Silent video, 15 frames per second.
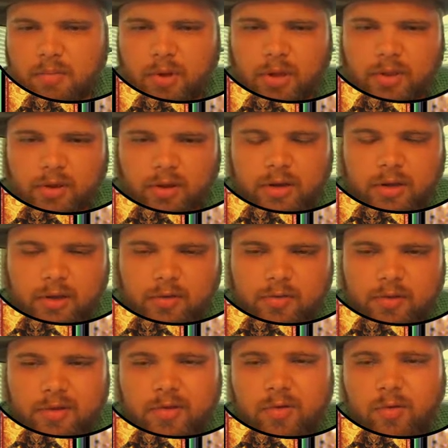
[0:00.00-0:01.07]

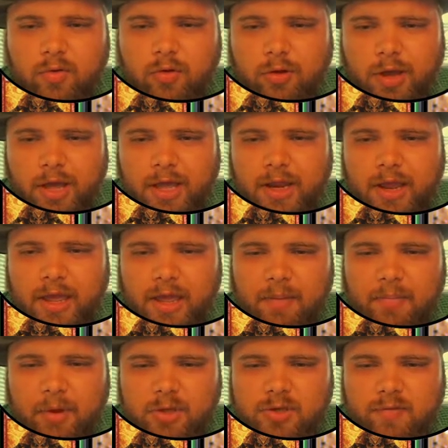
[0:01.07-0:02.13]
a fetch land